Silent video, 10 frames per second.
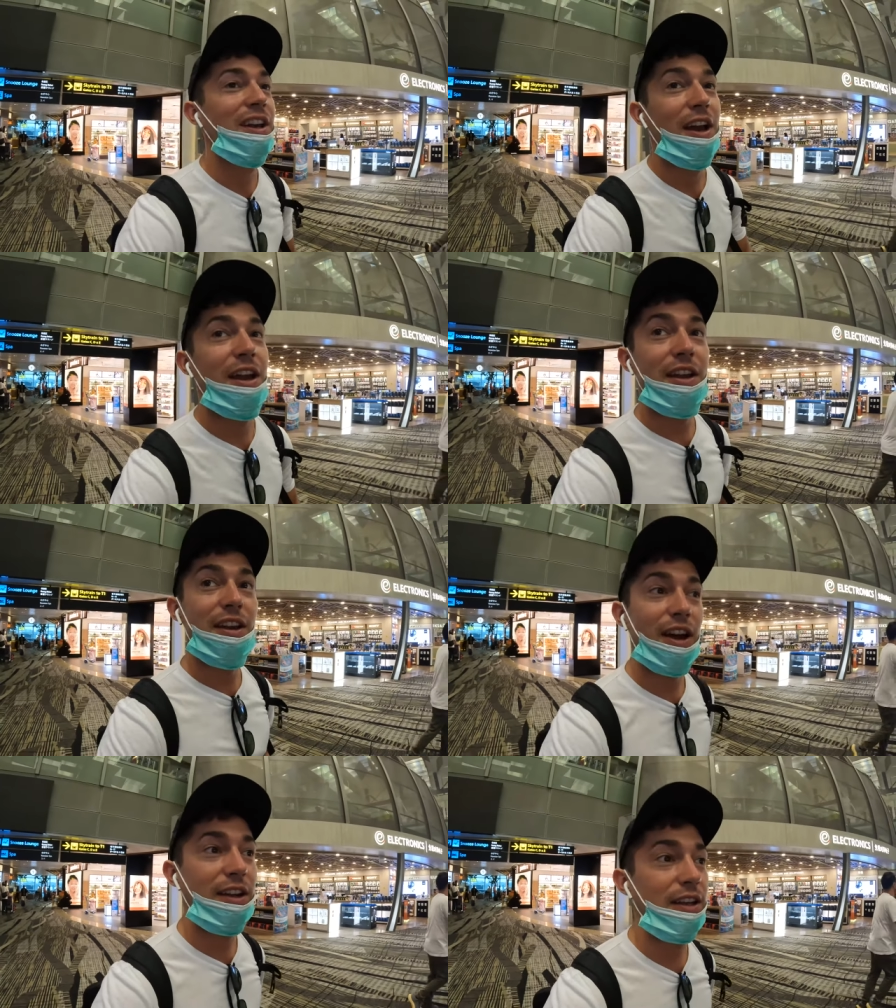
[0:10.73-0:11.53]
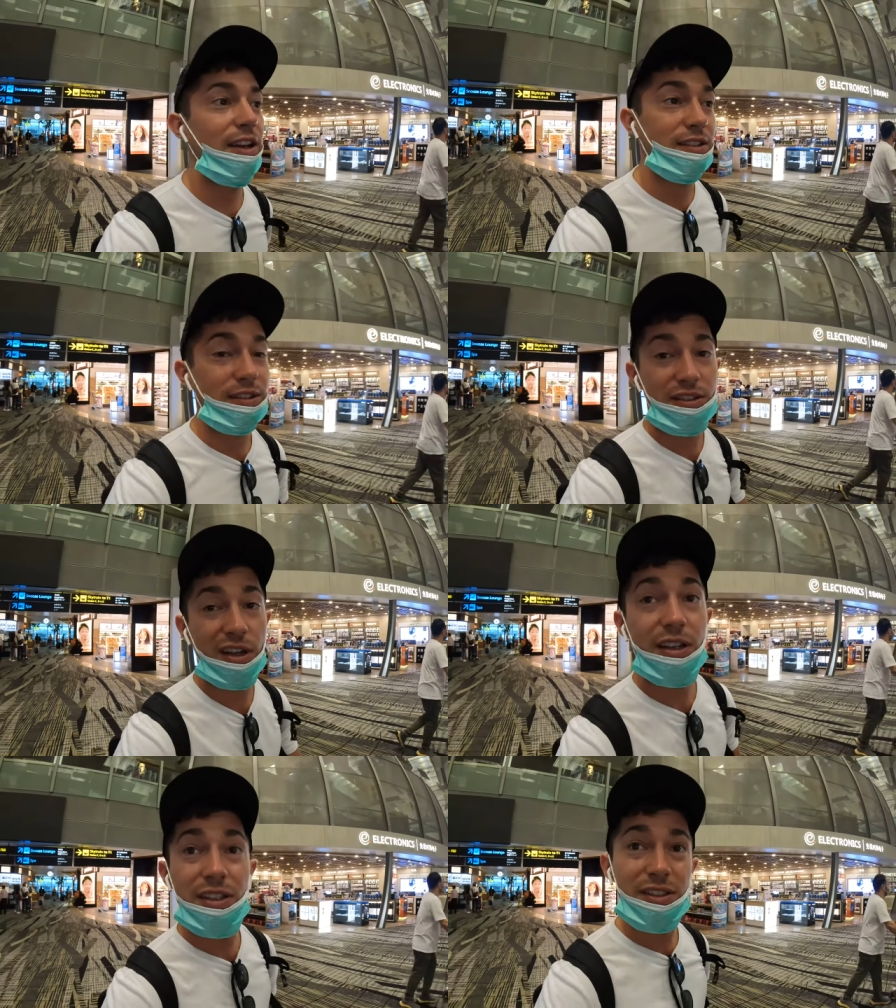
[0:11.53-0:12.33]
and I got
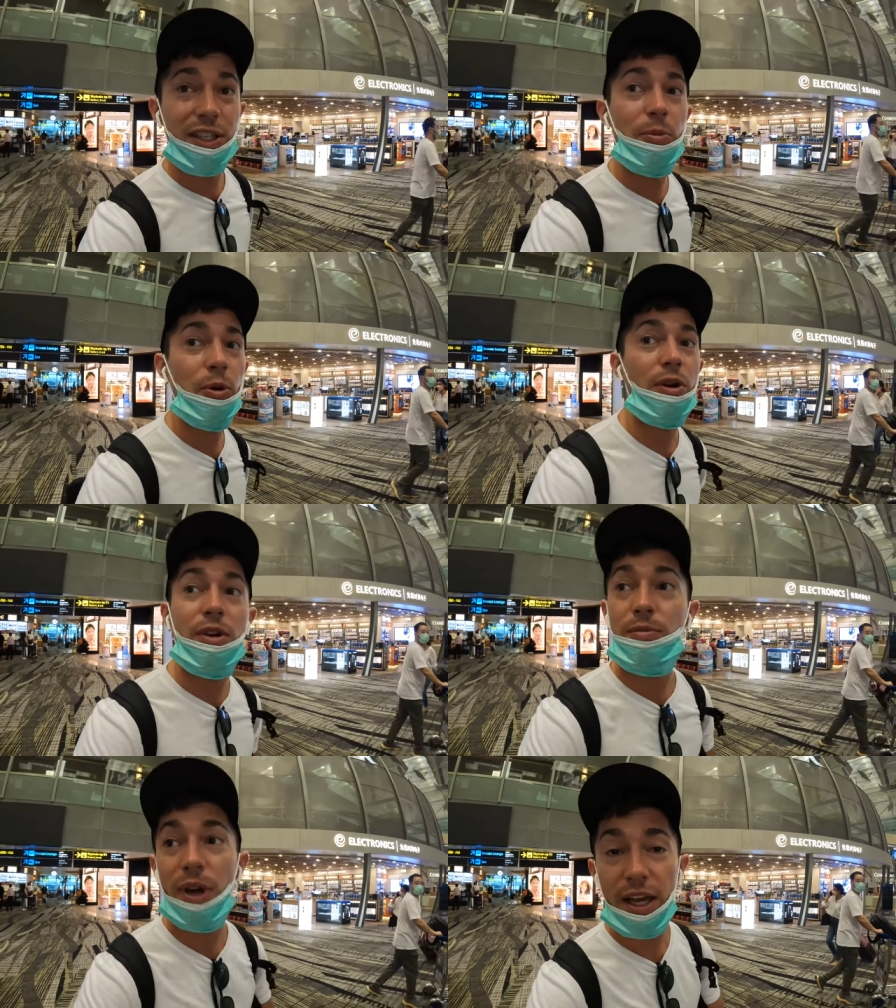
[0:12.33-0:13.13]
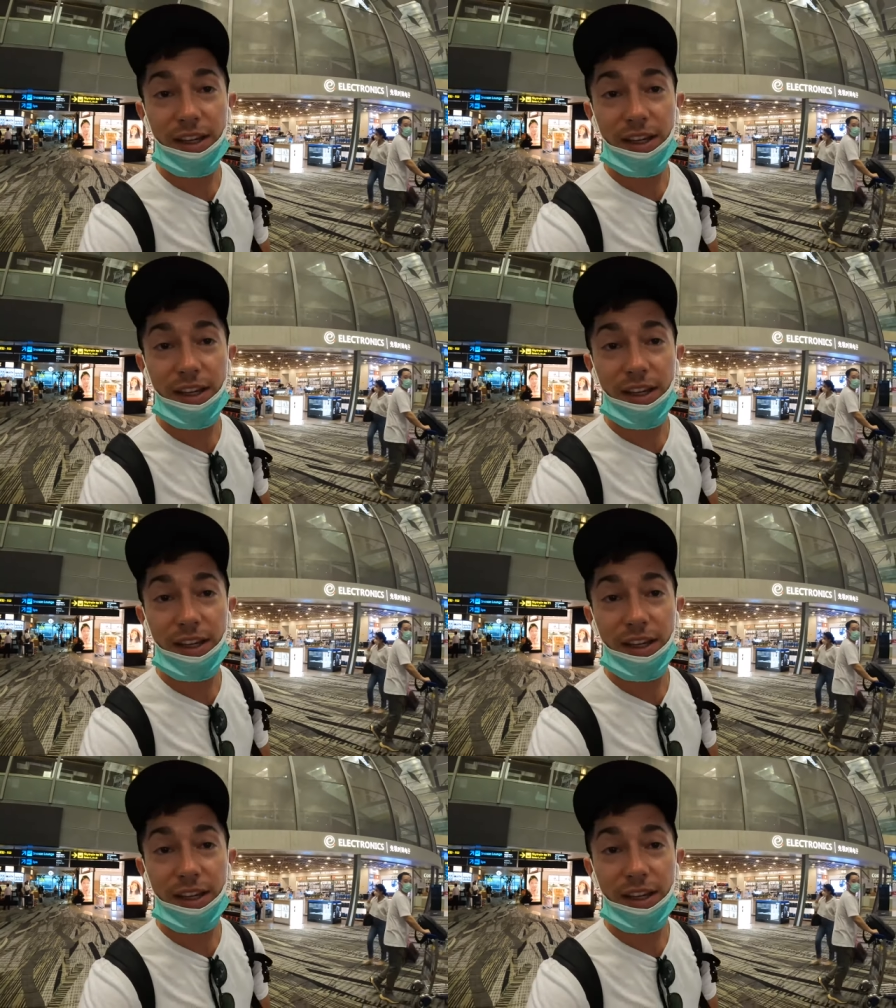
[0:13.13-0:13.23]
stuck in Singapore by